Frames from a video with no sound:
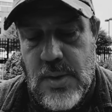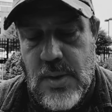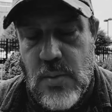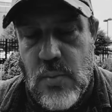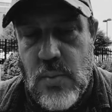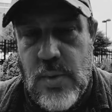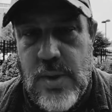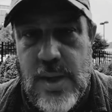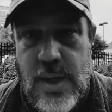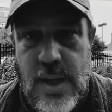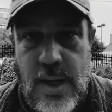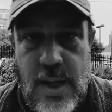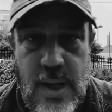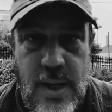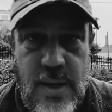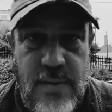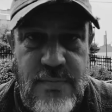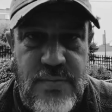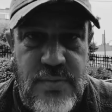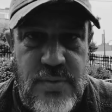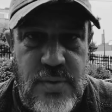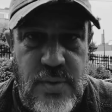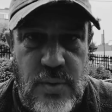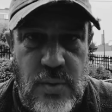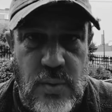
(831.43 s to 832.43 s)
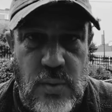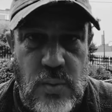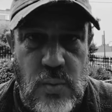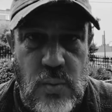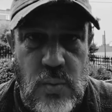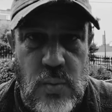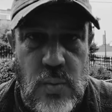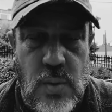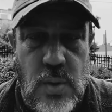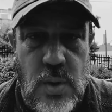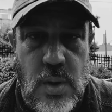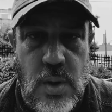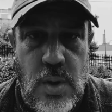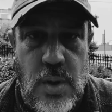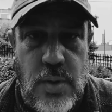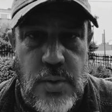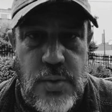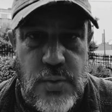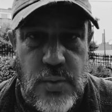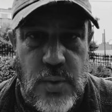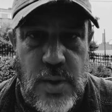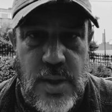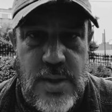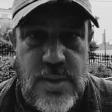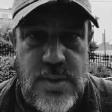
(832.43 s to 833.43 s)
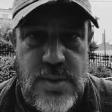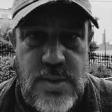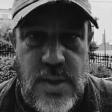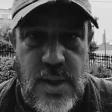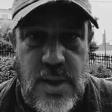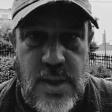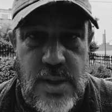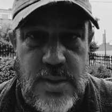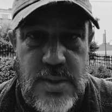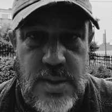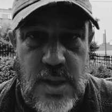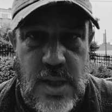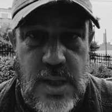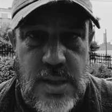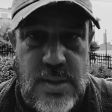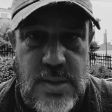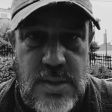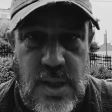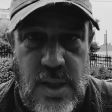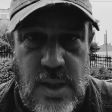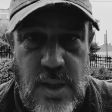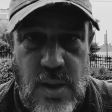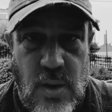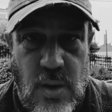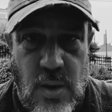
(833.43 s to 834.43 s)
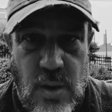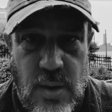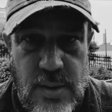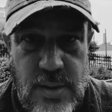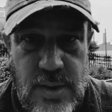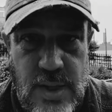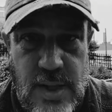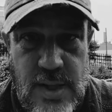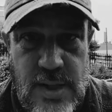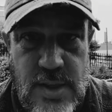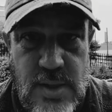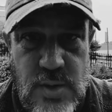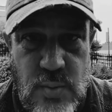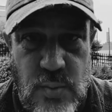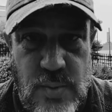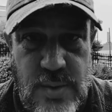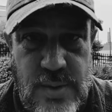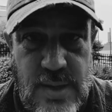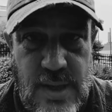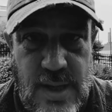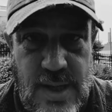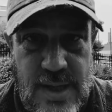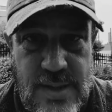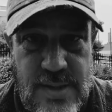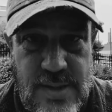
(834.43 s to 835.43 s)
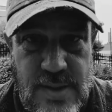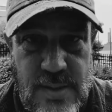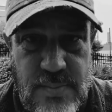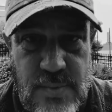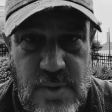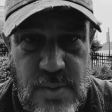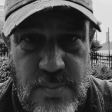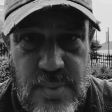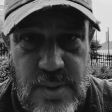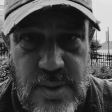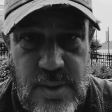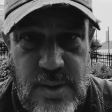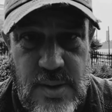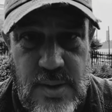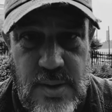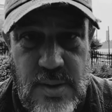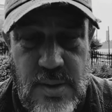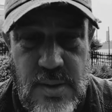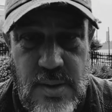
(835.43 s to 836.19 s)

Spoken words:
We have to address things as they are, not as we'd like them to be.